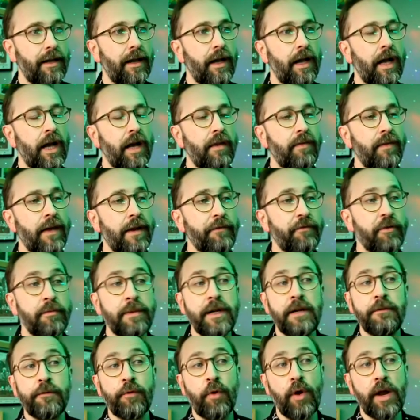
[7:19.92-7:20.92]
And then for a
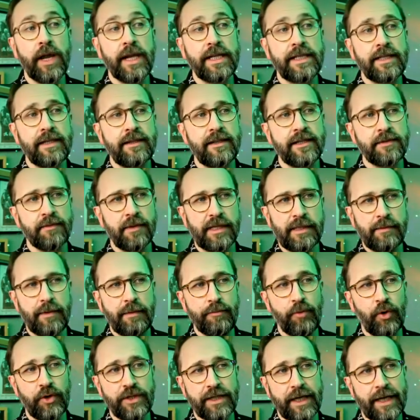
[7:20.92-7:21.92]
bit of variety, this one's a bit
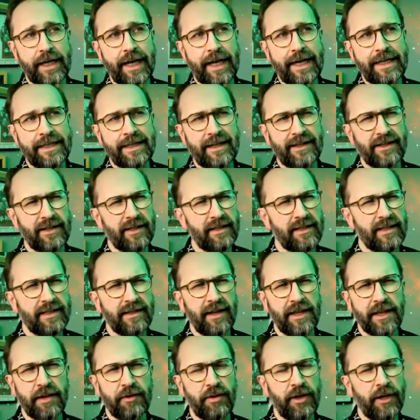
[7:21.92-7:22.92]
more dilated. This is
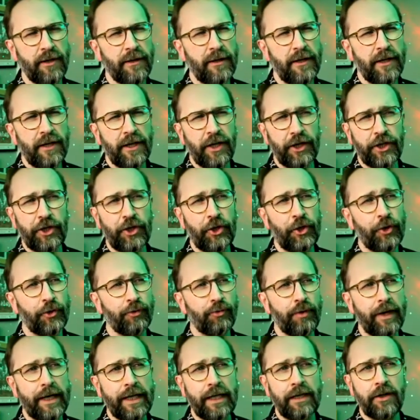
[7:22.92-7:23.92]
either a curtain
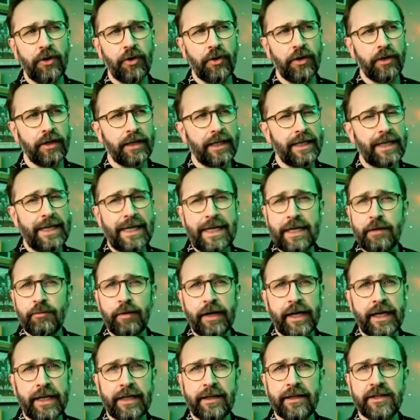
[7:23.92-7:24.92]
ring or a key
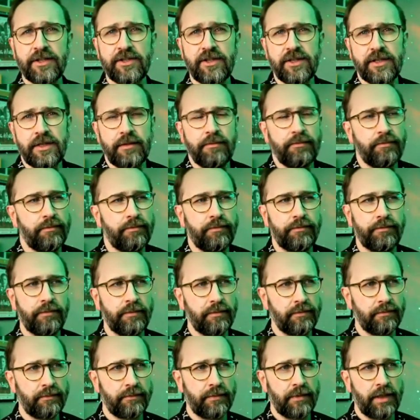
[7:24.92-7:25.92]
ring. It's just a
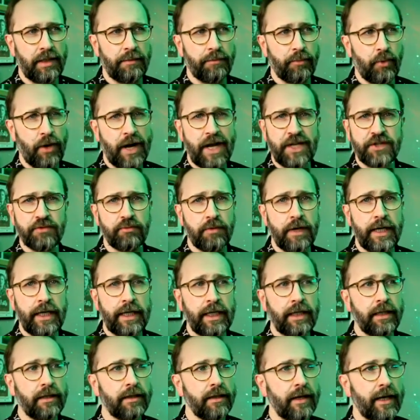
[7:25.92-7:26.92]
brass
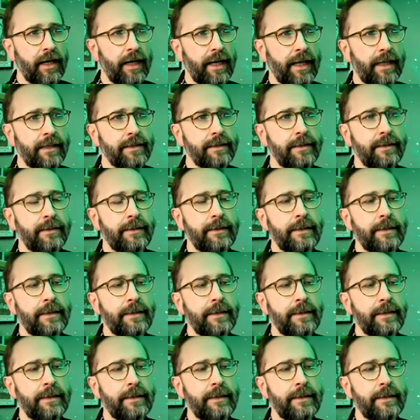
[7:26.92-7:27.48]
ring that I had.